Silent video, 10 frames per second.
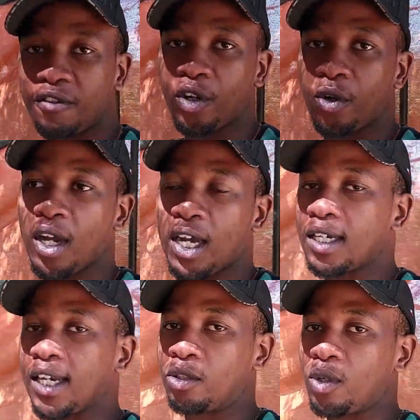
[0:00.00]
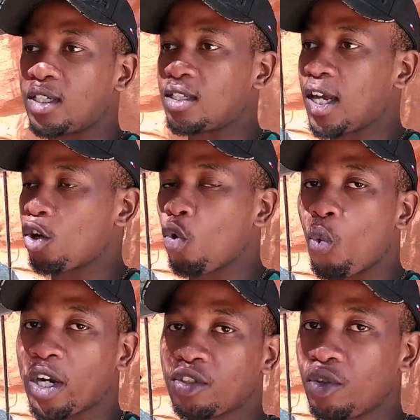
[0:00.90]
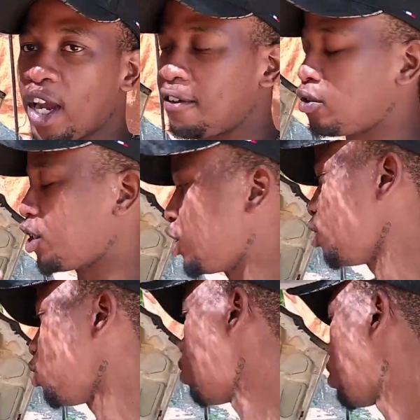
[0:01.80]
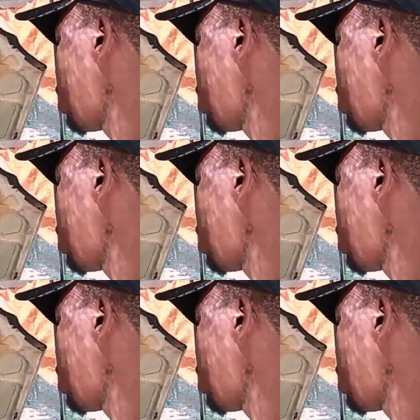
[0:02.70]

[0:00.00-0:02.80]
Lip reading: the video and get to understand what you have to actually do.